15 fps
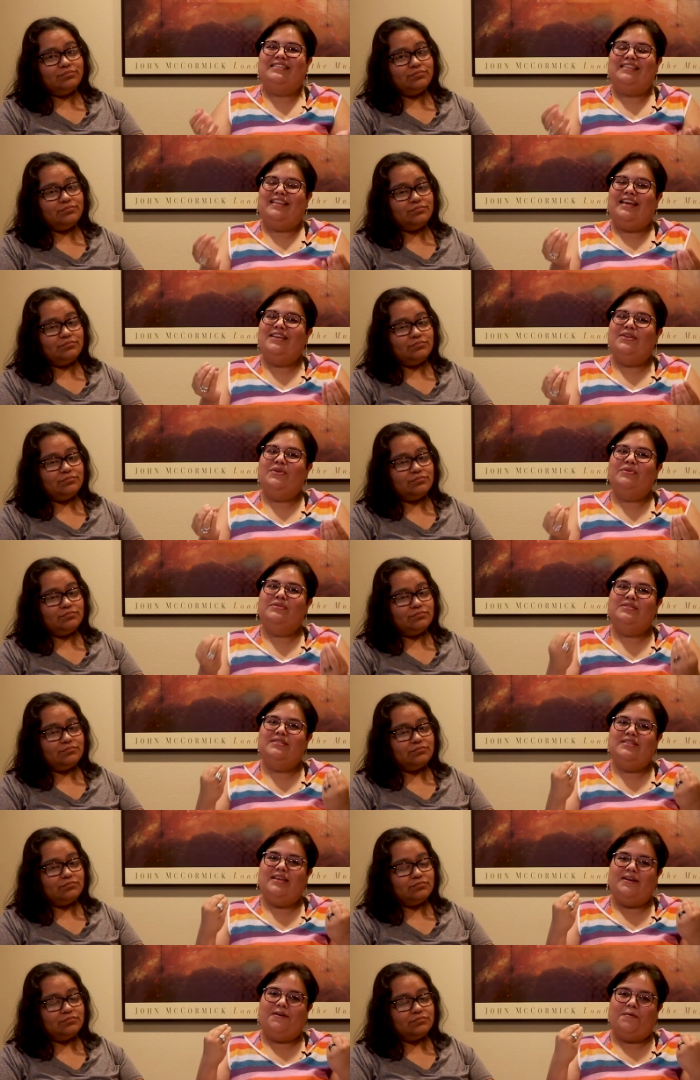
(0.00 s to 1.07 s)
Speaker 1: they use
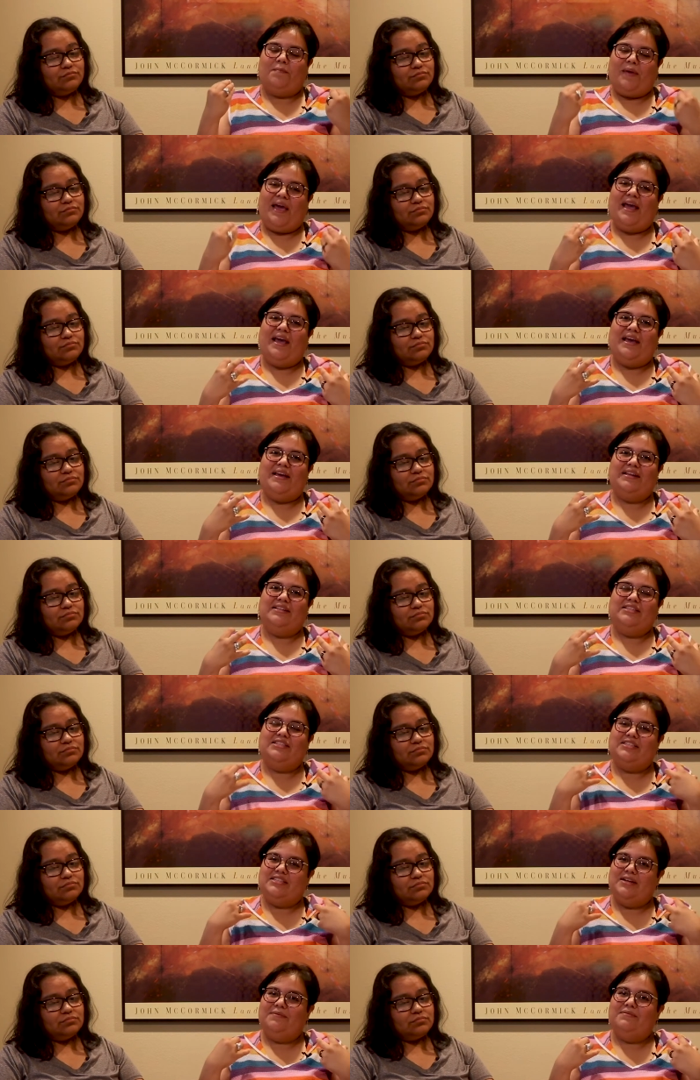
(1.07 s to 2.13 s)
their pain
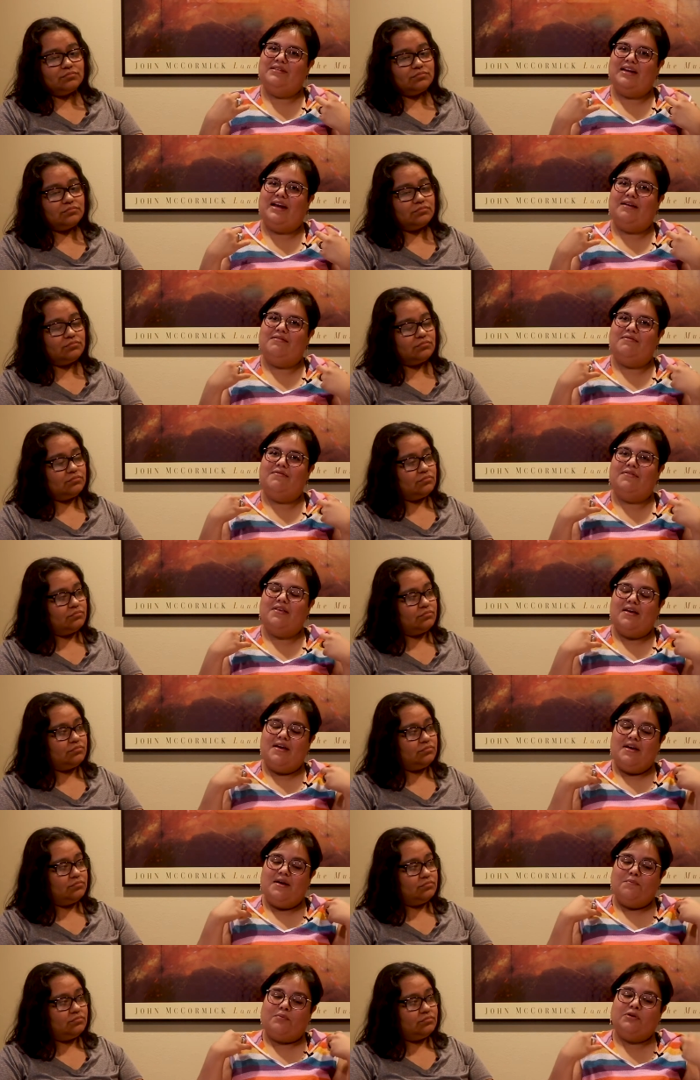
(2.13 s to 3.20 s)
to sometimes
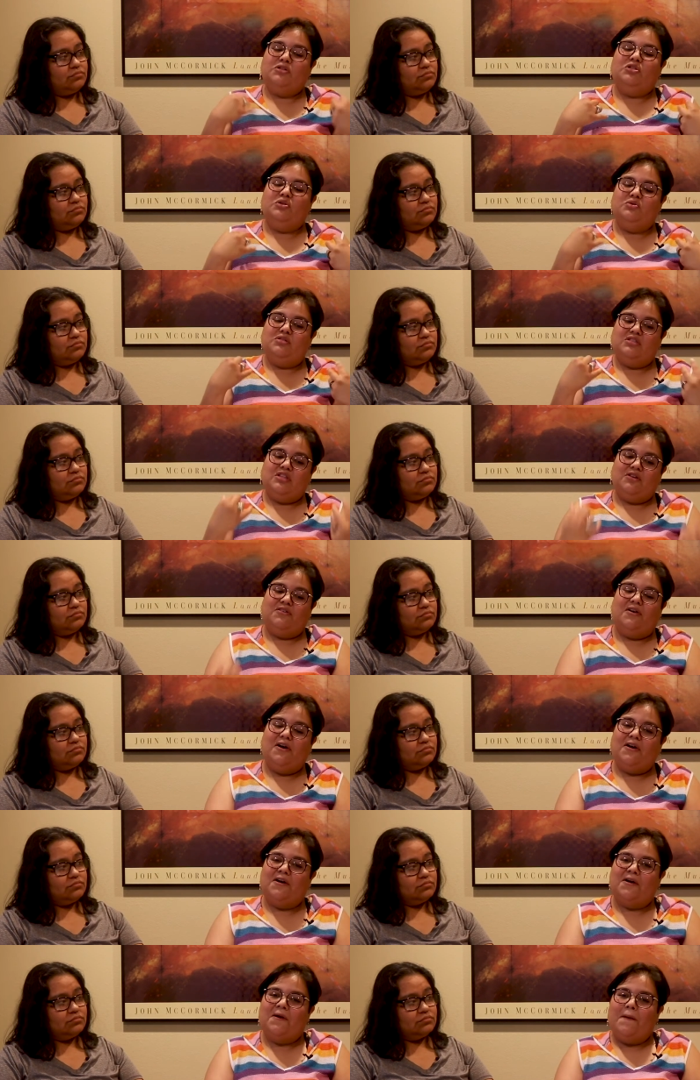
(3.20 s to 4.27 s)
produce their
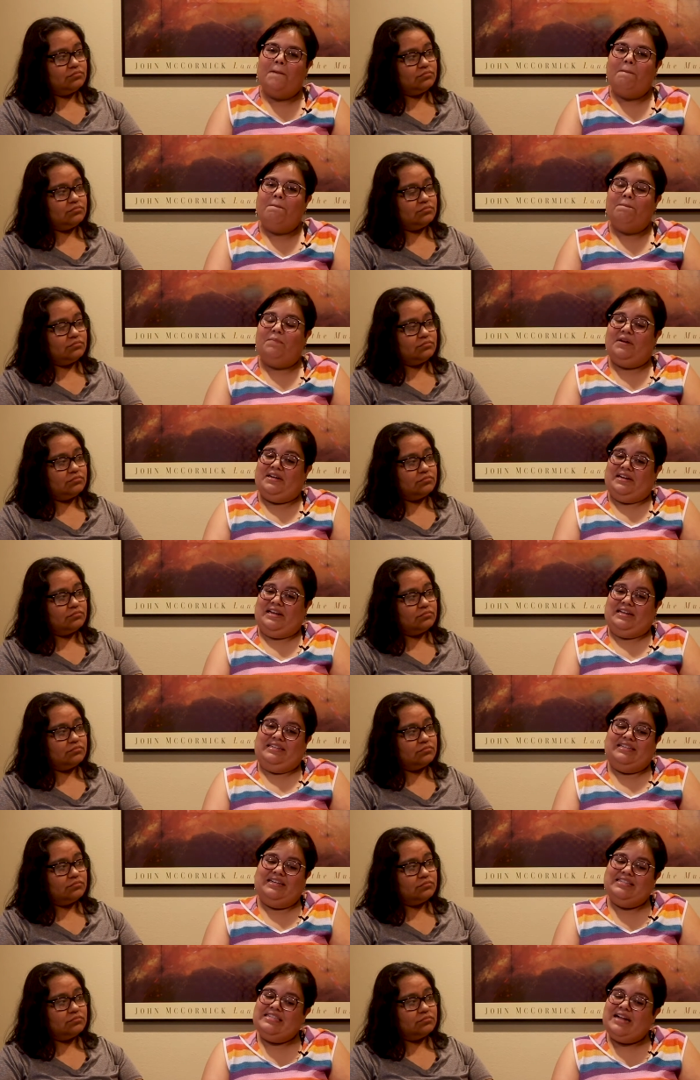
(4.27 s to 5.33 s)
art, but
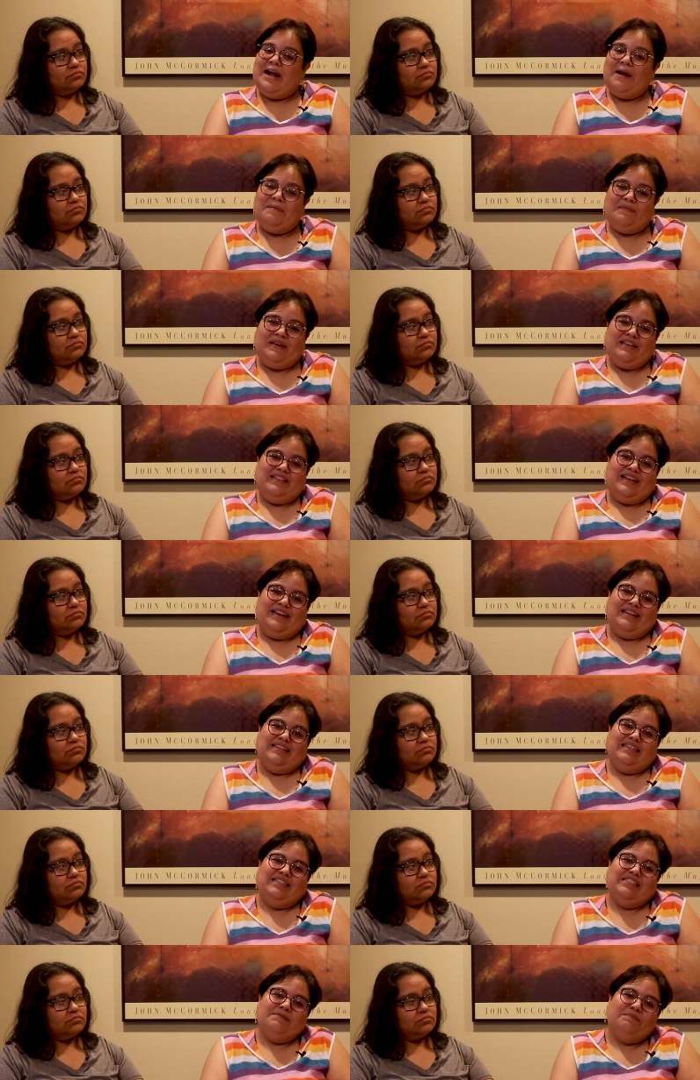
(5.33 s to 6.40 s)
it does not mean that
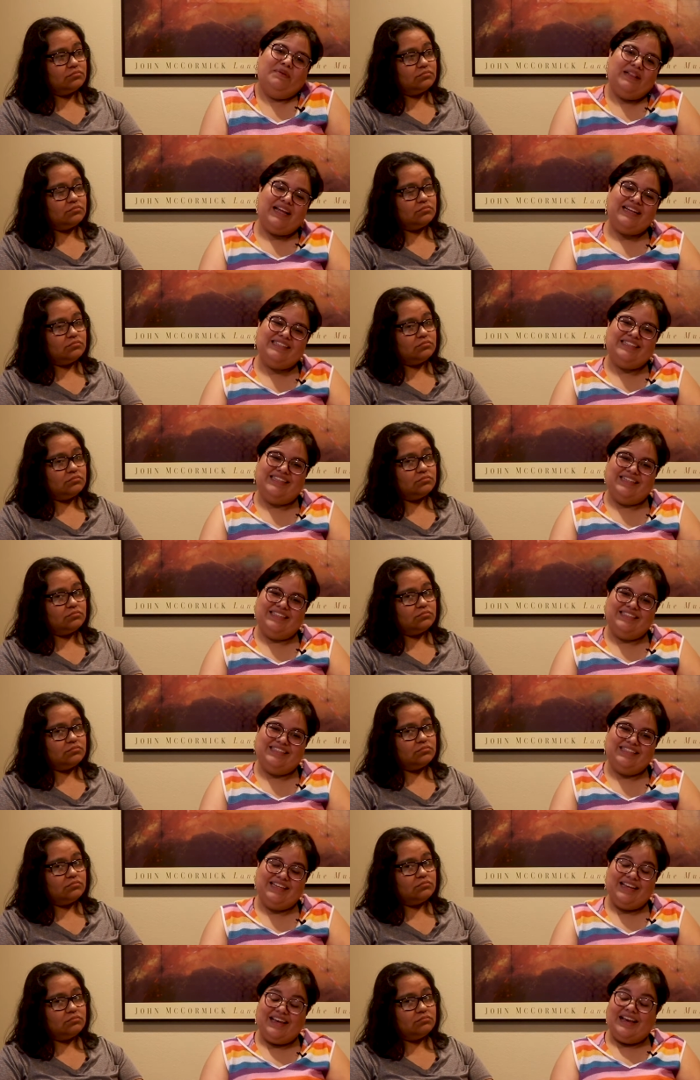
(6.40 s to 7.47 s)
it is pleasant.
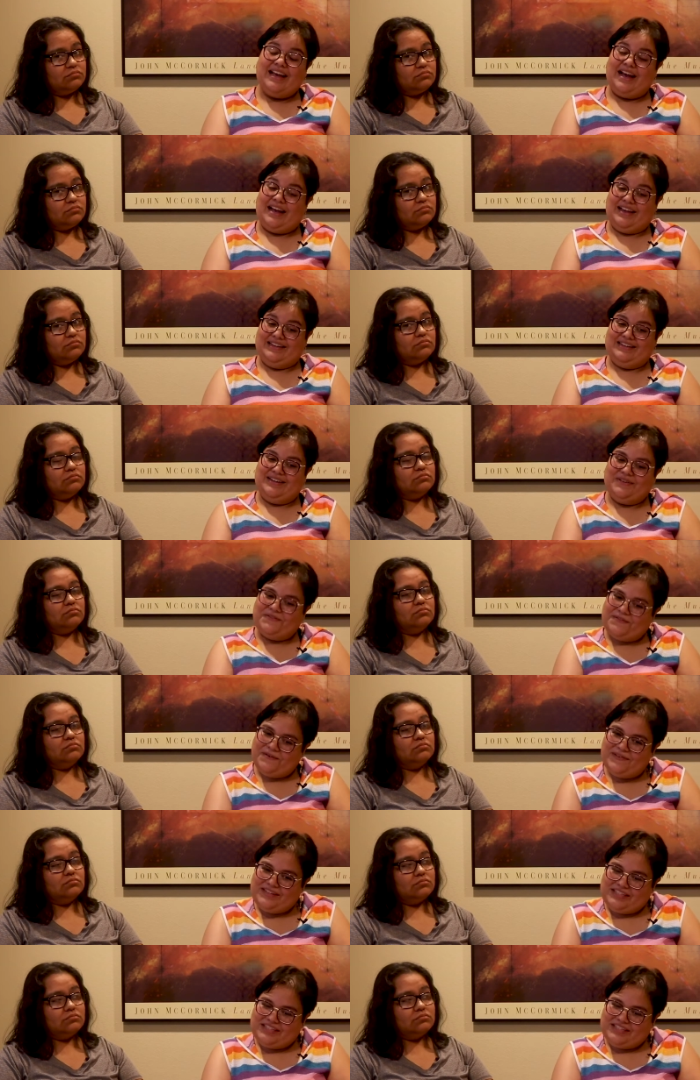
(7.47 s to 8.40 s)
I know from